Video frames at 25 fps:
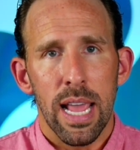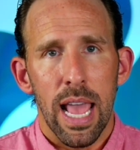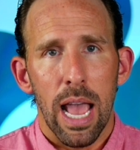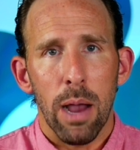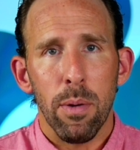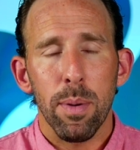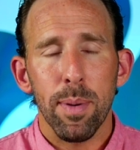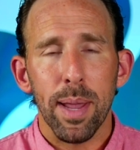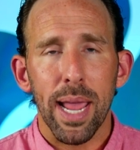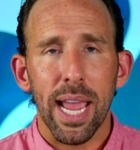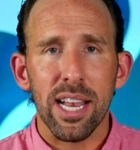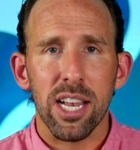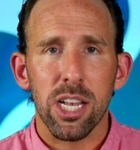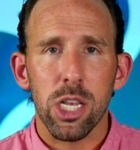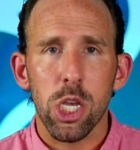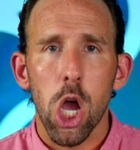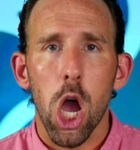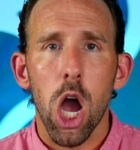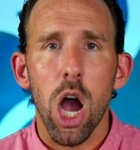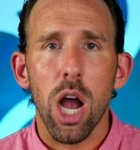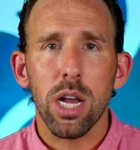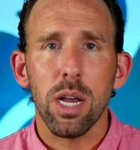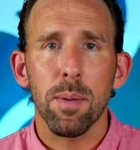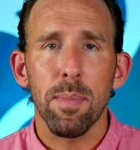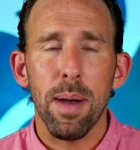and we began to
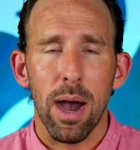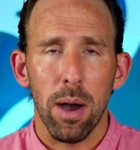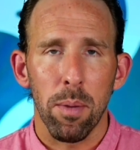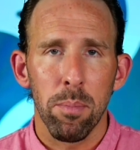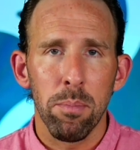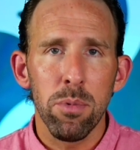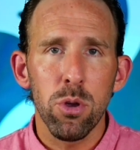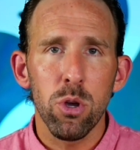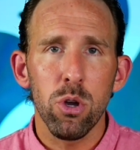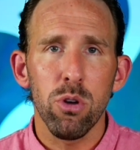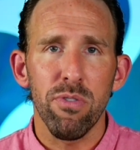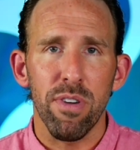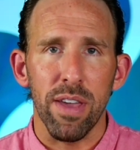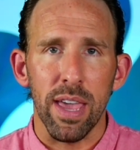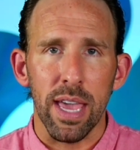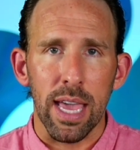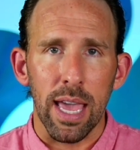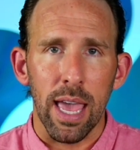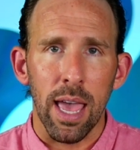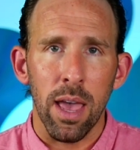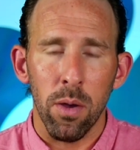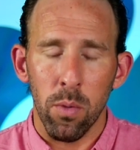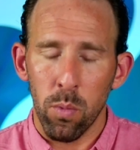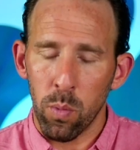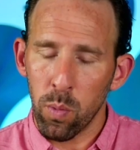talk about moving,
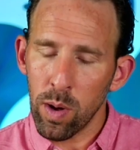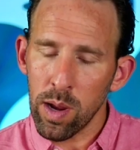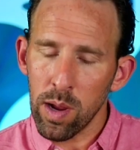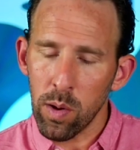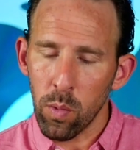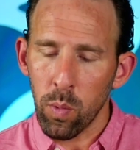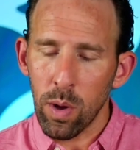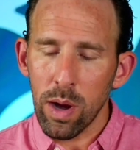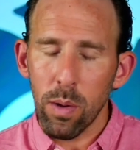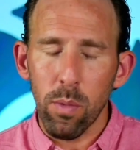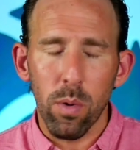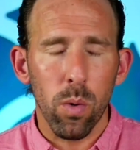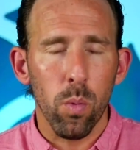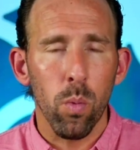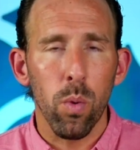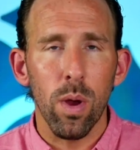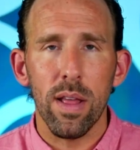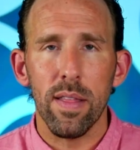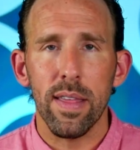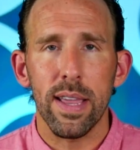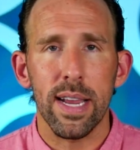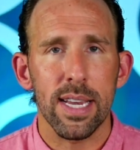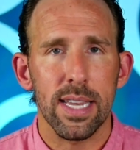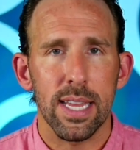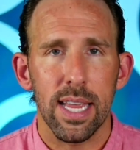it, we, we were
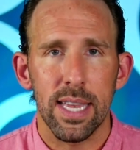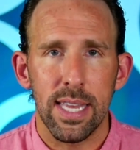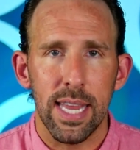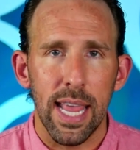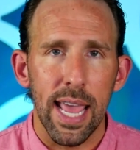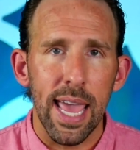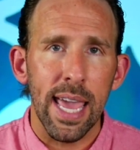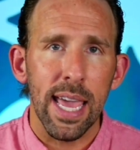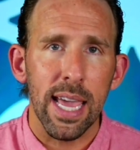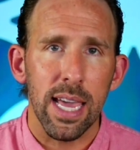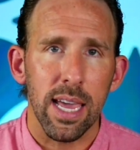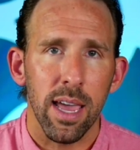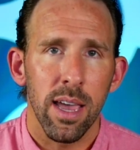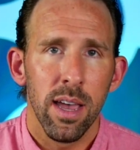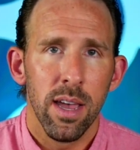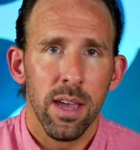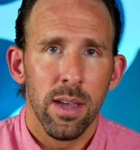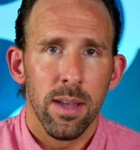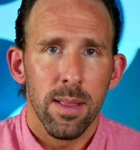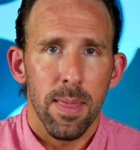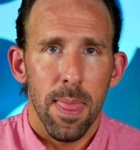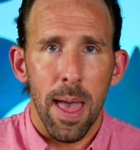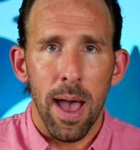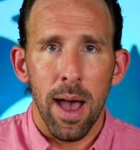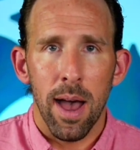willing to take
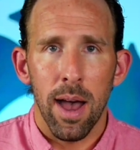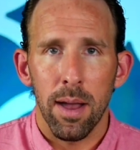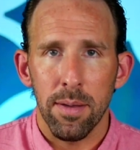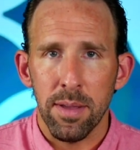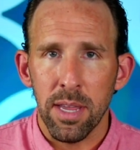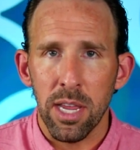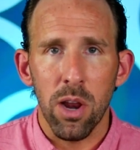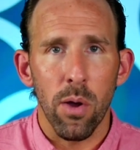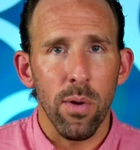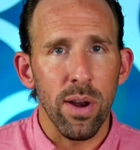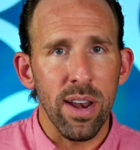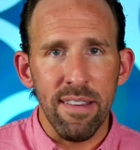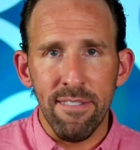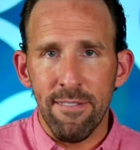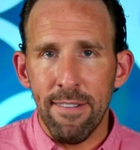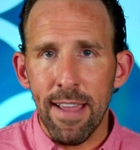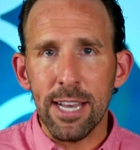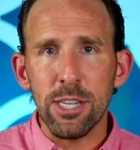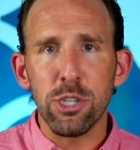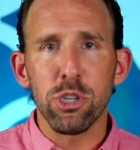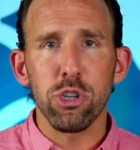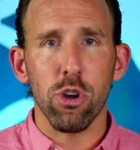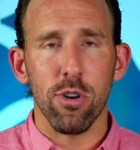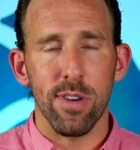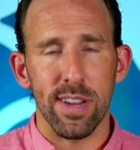uh, you know, an
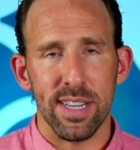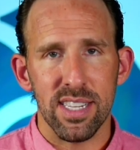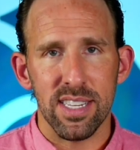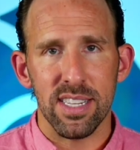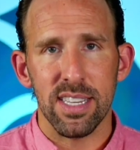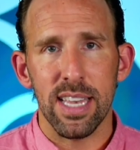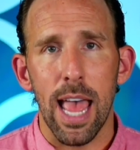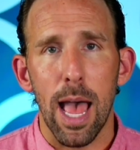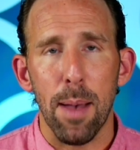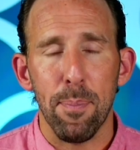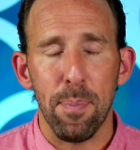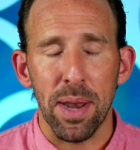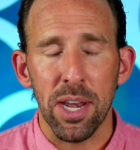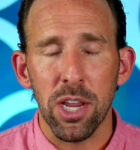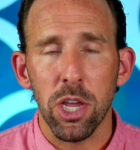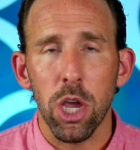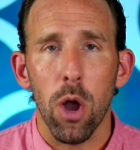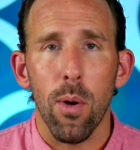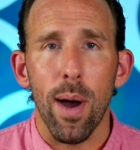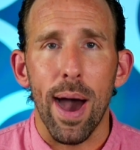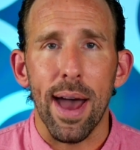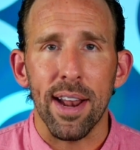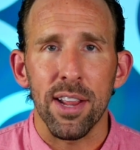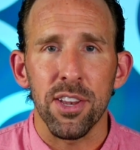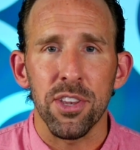adventurous step and
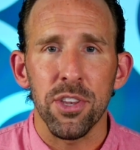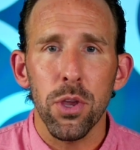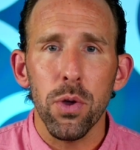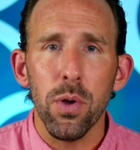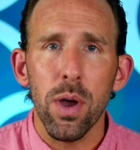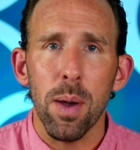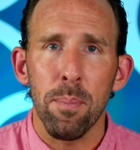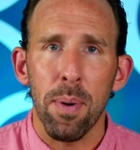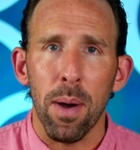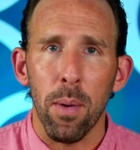go out and do it.